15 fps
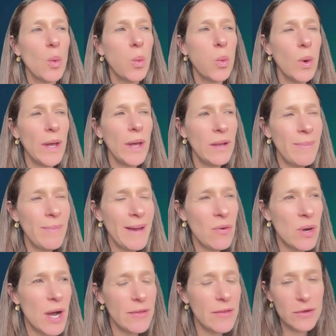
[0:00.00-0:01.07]
What
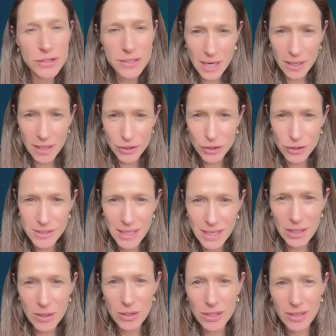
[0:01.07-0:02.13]
about other sectors?
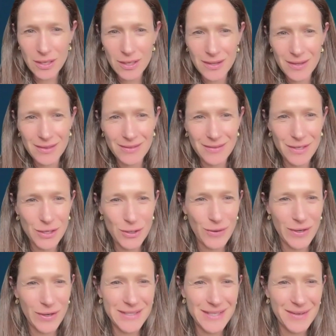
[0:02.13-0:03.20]
Like,
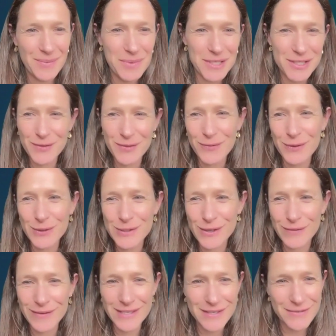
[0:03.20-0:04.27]
I see a bunch of food
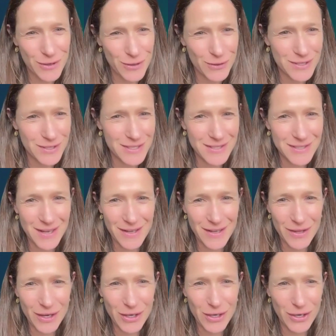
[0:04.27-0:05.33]
service folks
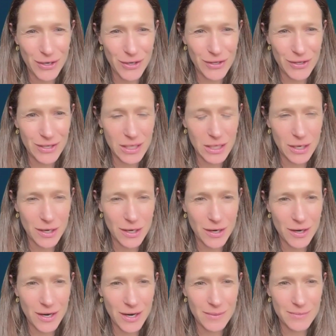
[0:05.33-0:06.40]
on the call
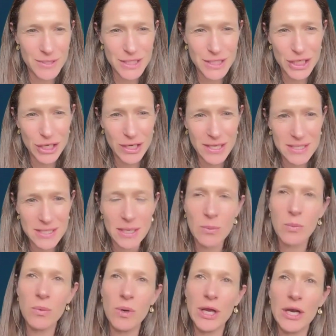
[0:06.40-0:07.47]
here, and I'm just curious,
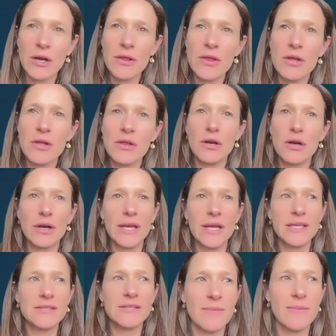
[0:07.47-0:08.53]
like, what are the
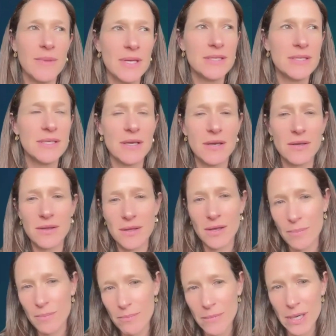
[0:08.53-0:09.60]
learnings from this
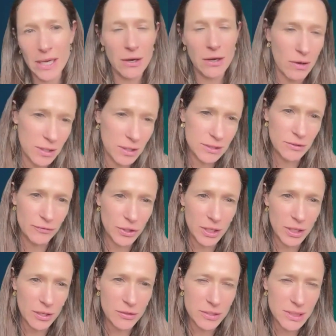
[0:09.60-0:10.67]
that might cross over
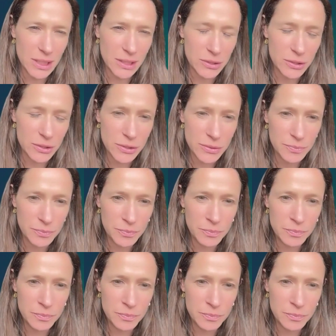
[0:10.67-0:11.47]
to other sectors?